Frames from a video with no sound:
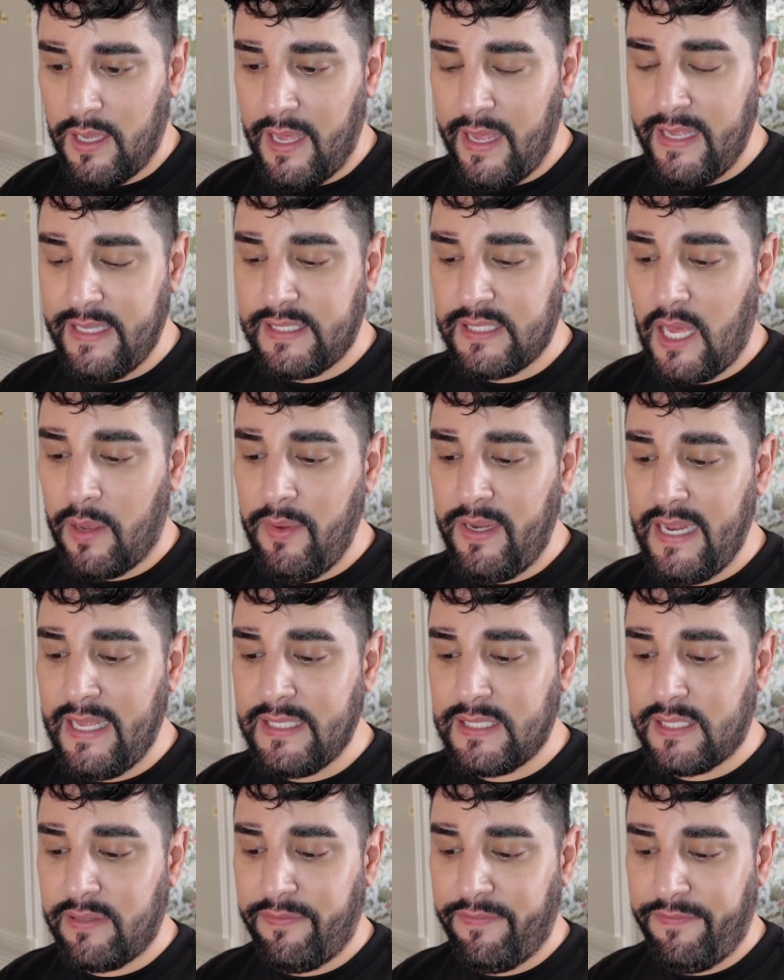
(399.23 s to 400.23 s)
It's
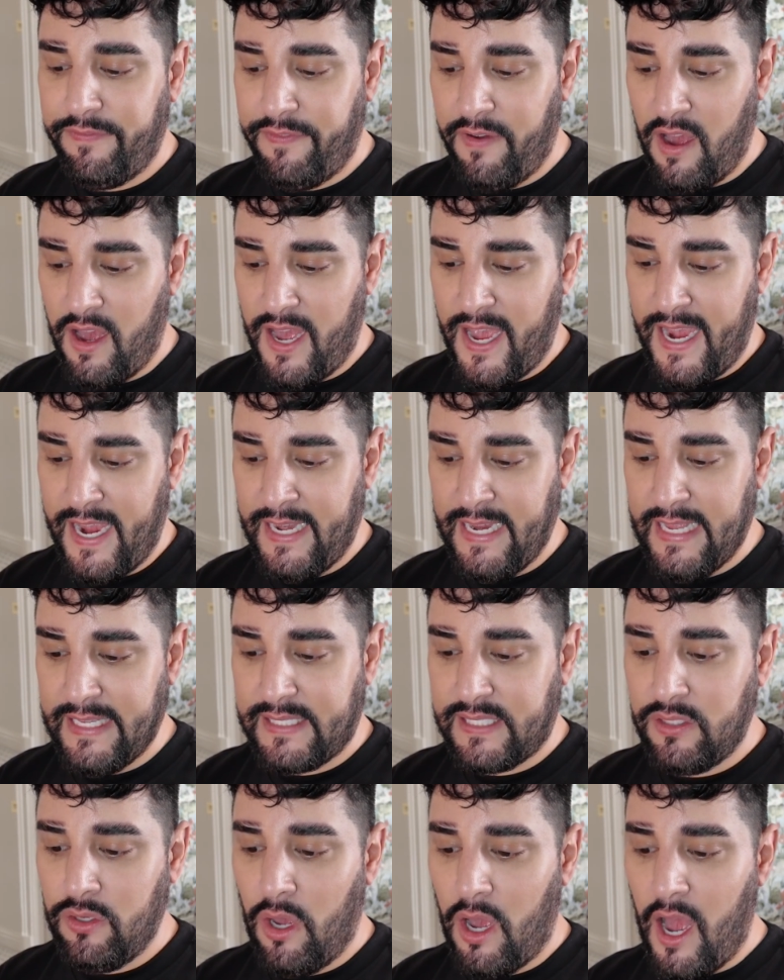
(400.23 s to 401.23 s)
fine.
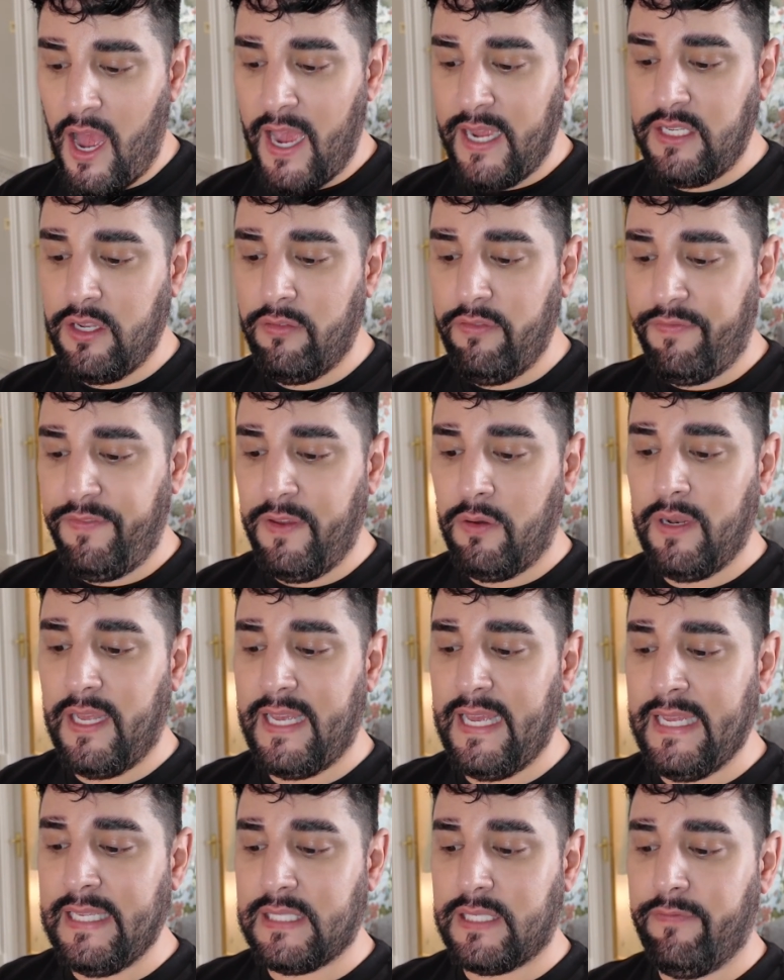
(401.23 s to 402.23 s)
It's not, I don't feel
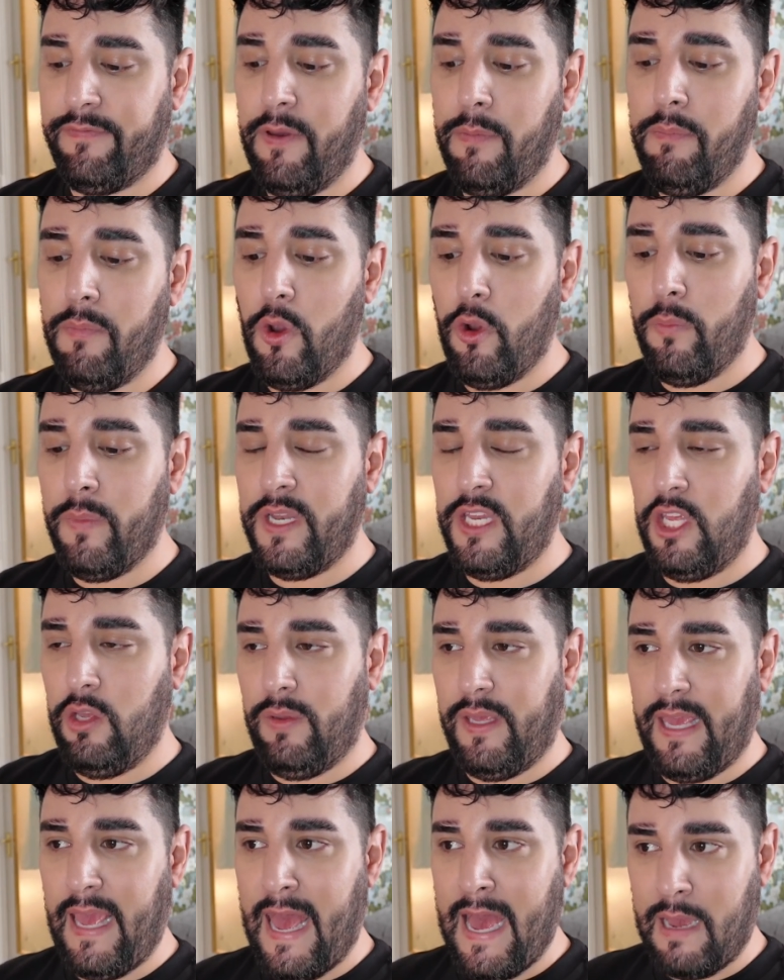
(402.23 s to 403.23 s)
like it's the moment you
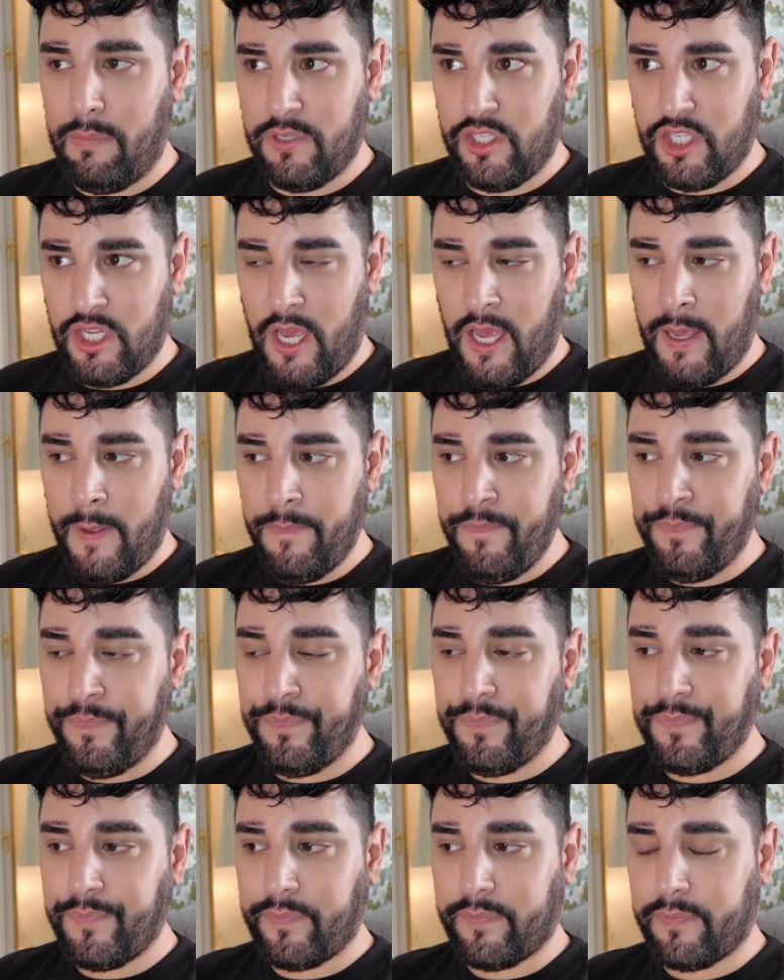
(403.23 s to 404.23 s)
capture
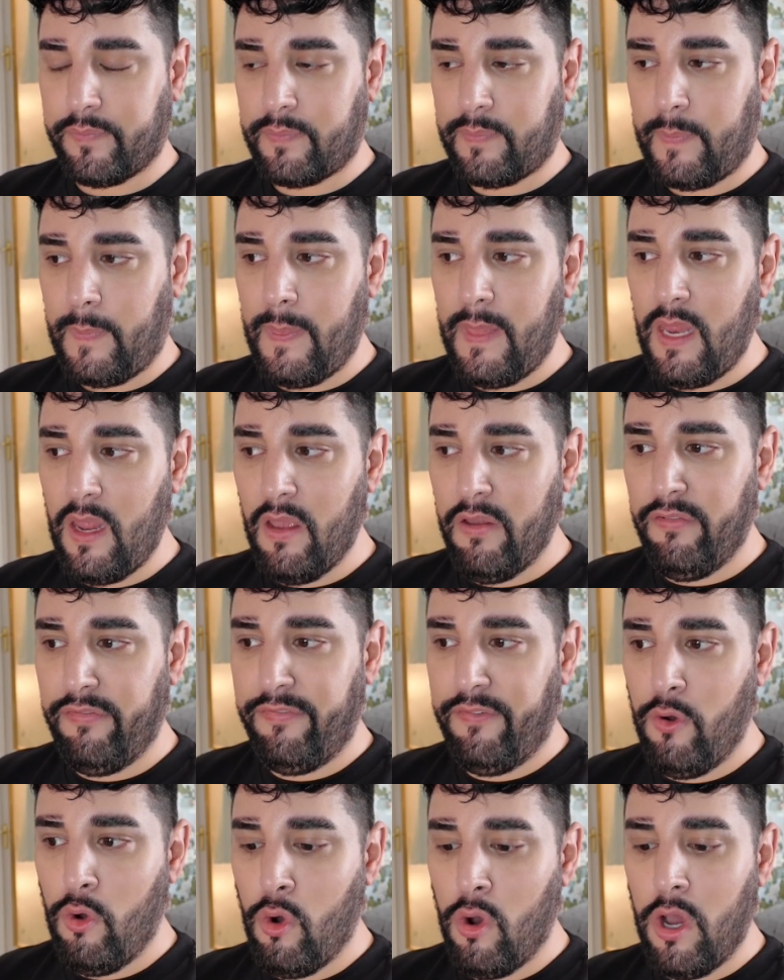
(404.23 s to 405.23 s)

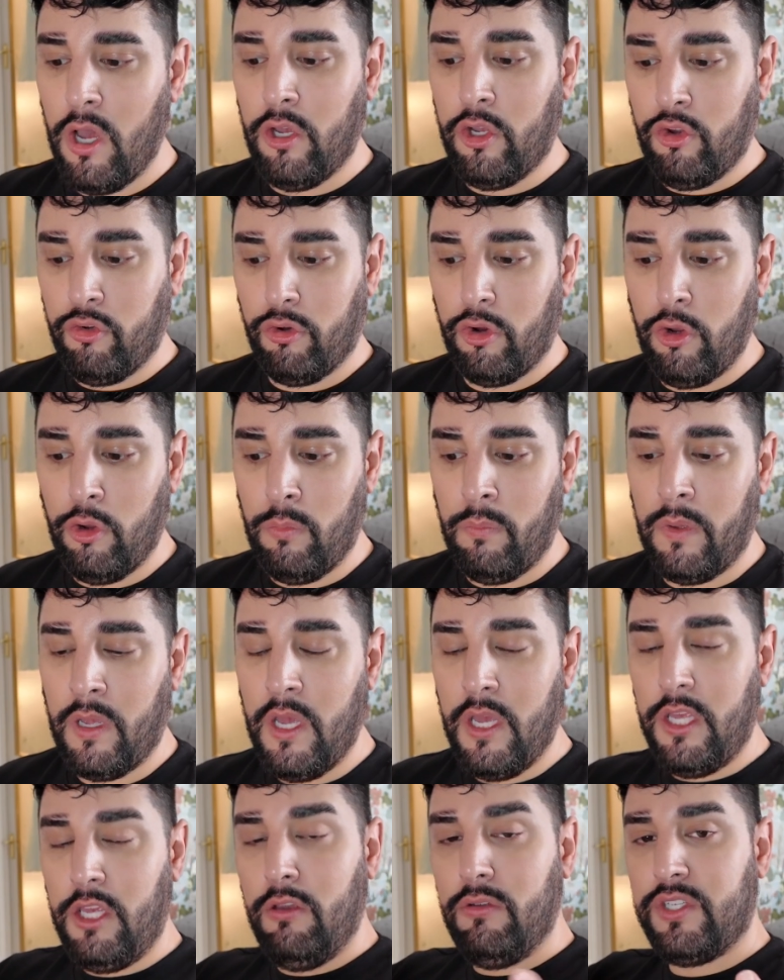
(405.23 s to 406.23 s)
for a groom.
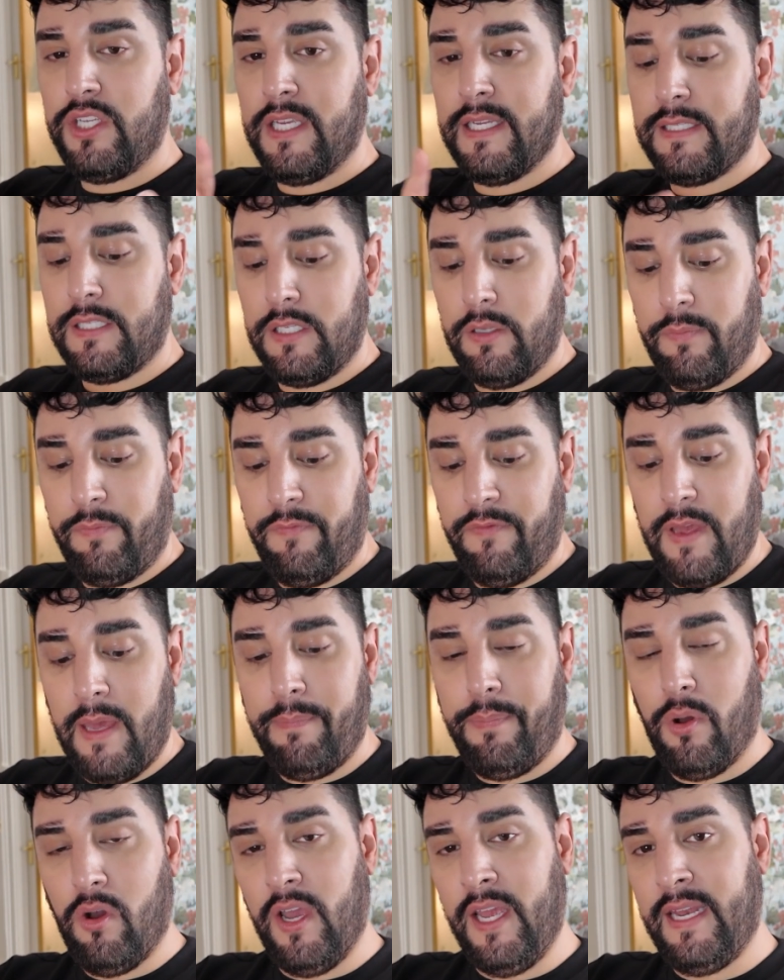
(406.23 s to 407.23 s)
Usually they're
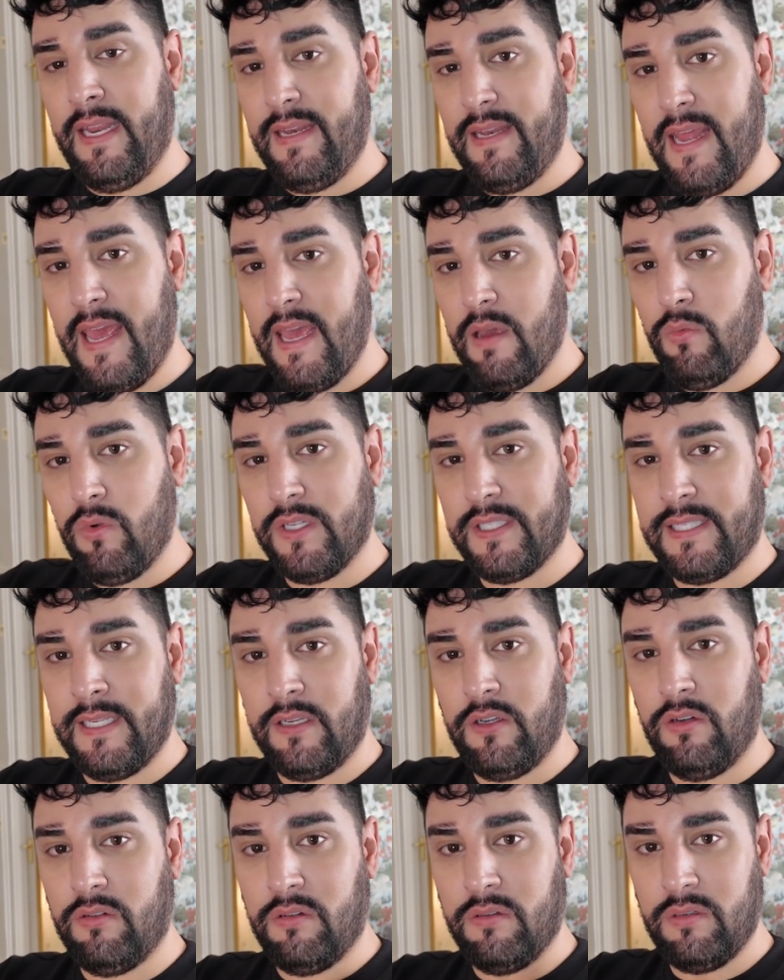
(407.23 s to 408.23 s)
putting in their, what's it
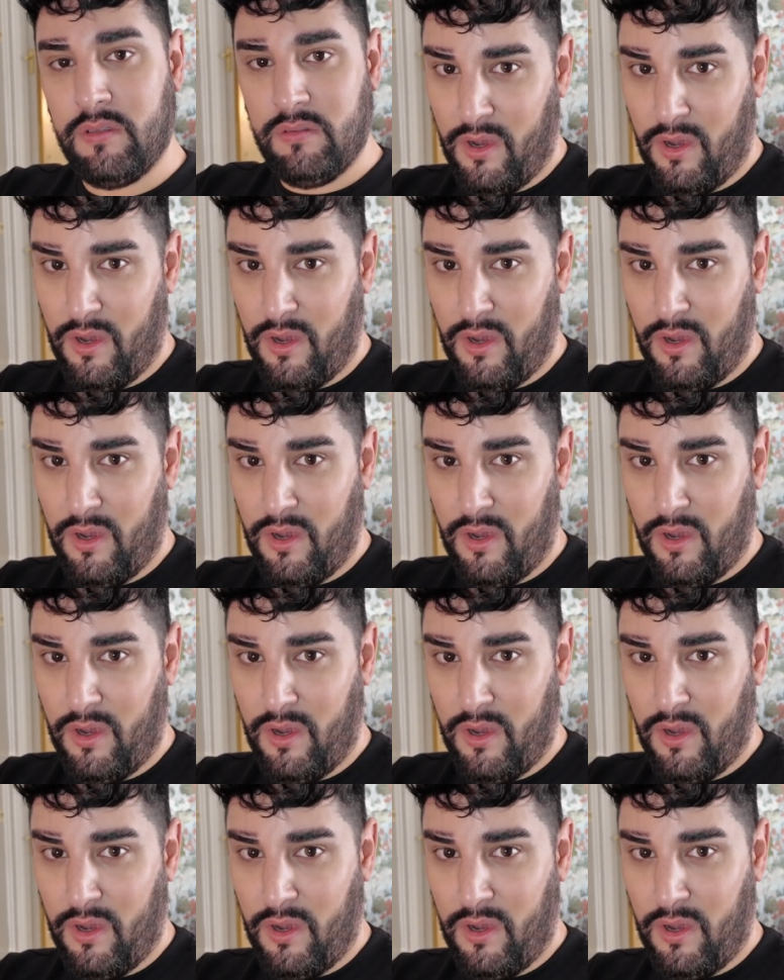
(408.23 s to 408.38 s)
called?